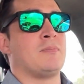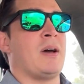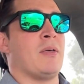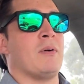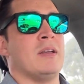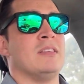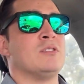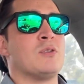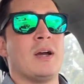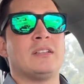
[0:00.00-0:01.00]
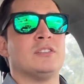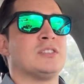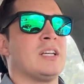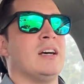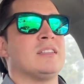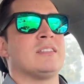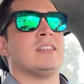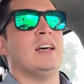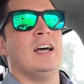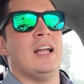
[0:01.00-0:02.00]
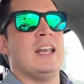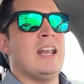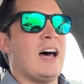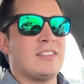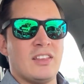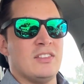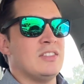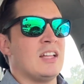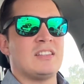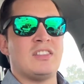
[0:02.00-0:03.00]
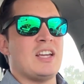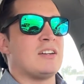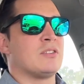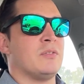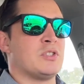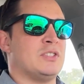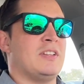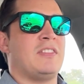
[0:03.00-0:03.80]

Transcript: by the way, the director's cuts, not the theatrical versions.